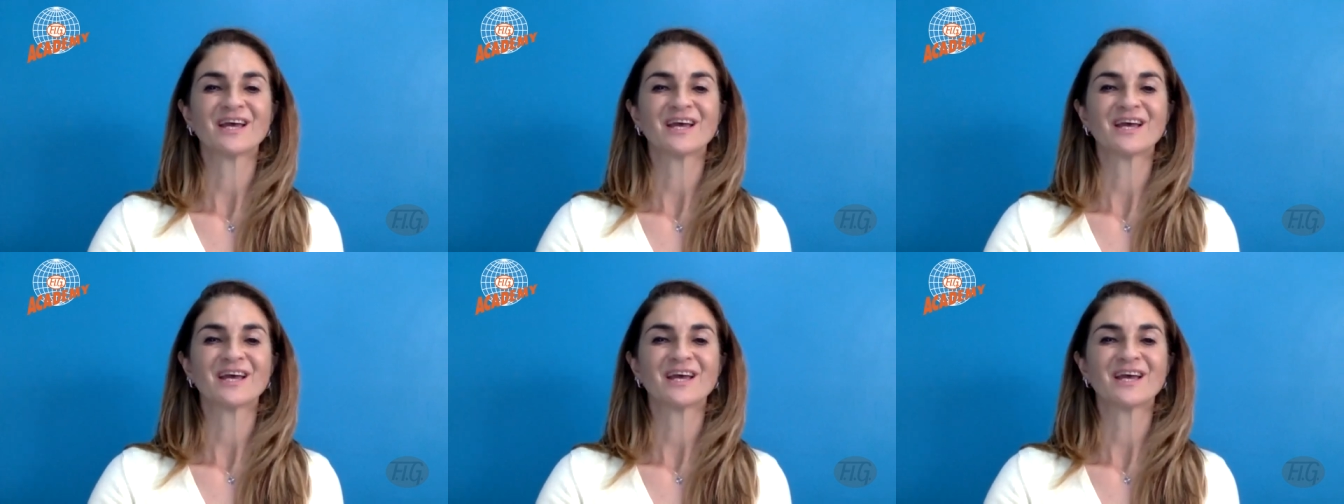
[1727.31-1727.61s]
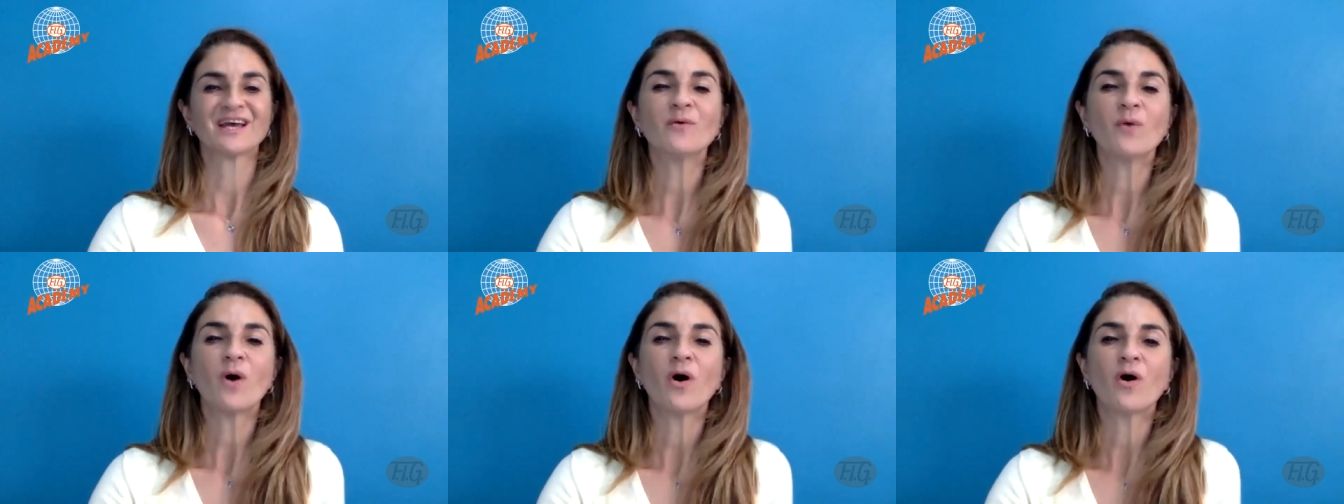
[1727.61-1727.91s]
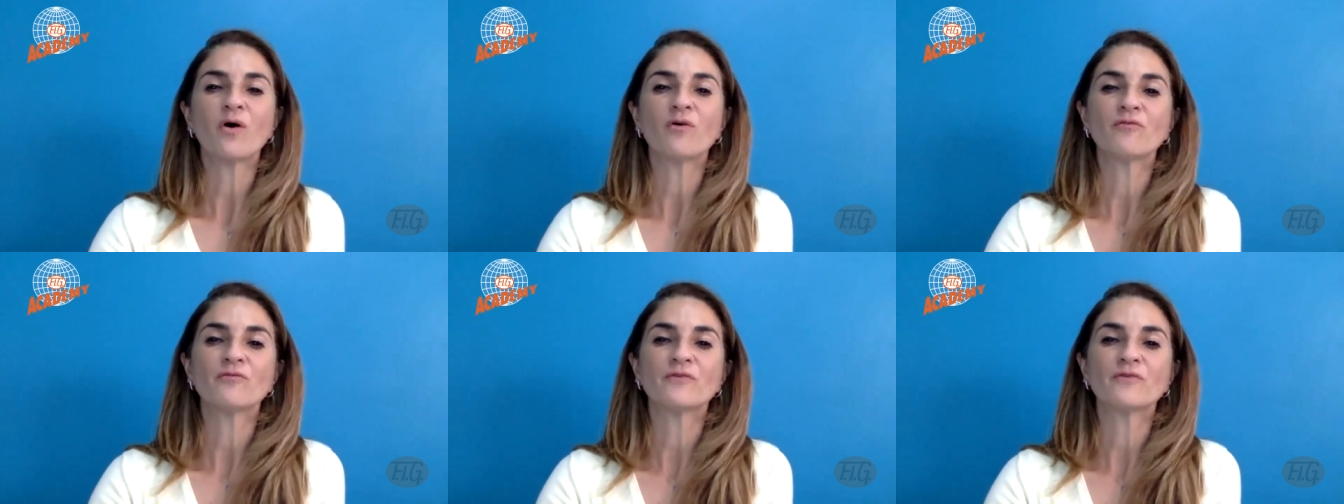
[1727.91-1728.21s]
How
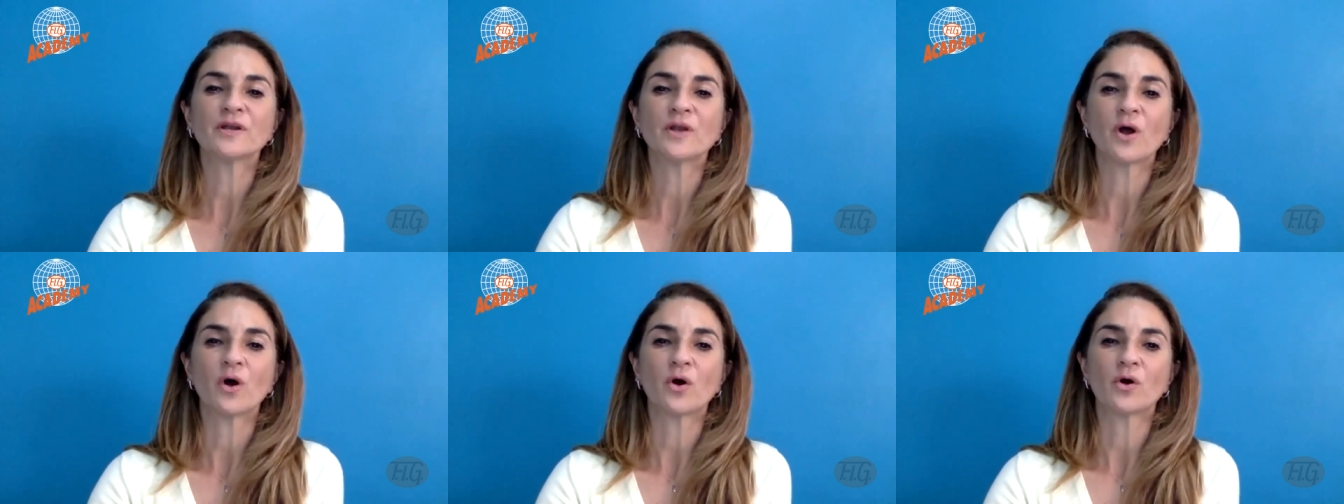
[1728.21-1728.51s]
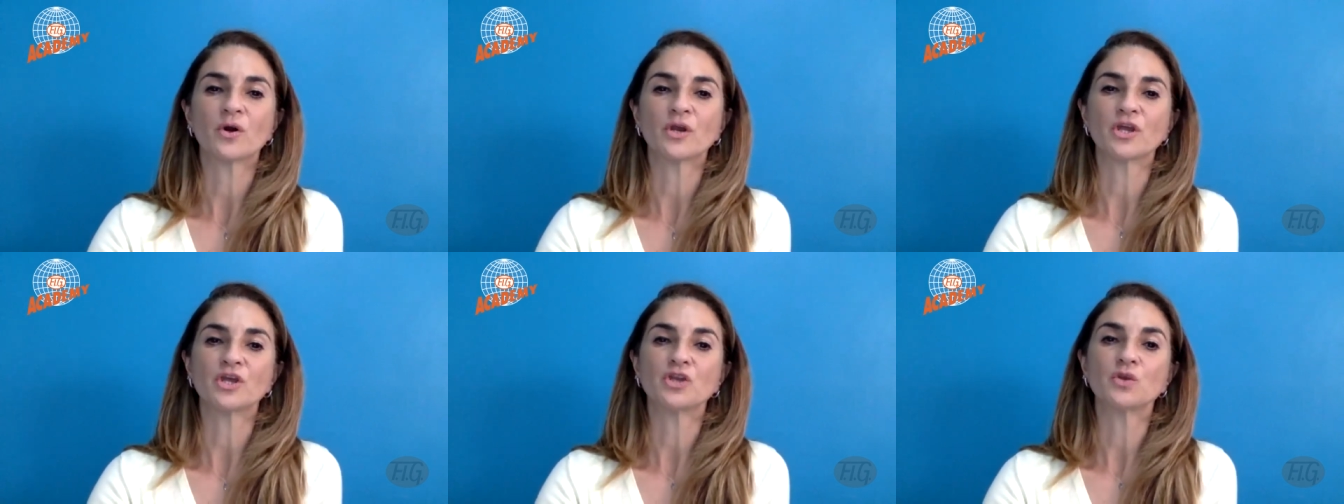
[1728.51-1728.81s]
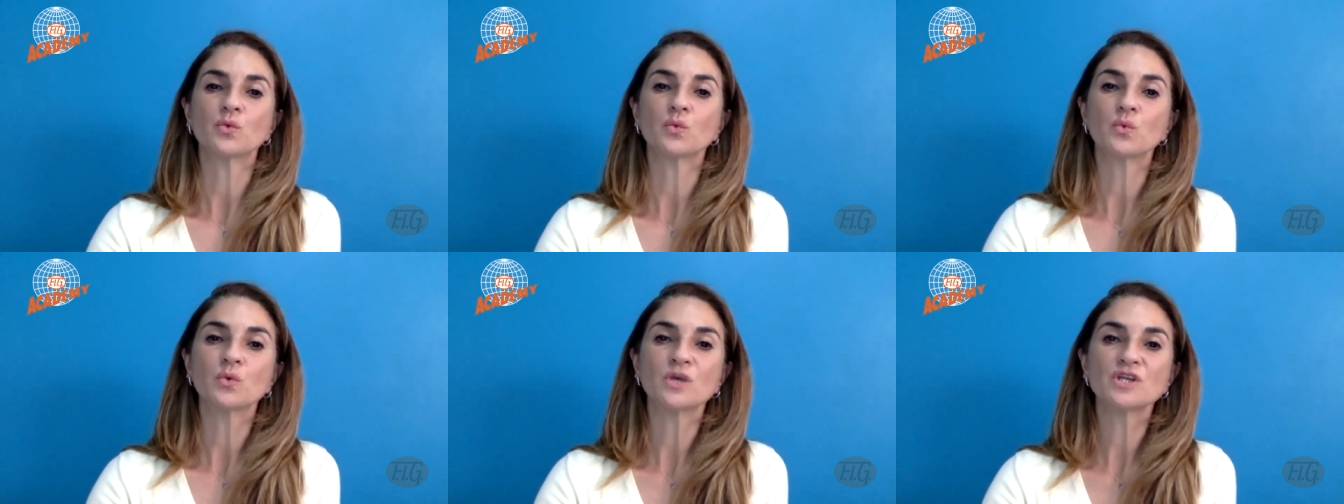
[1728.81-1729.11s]
often or
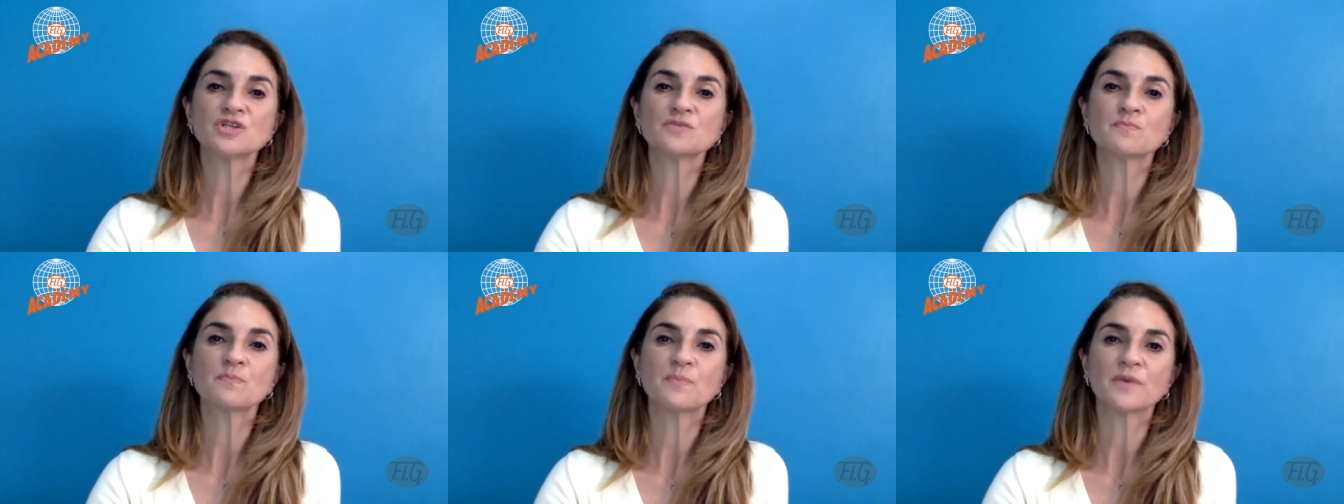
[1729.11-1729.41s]
in which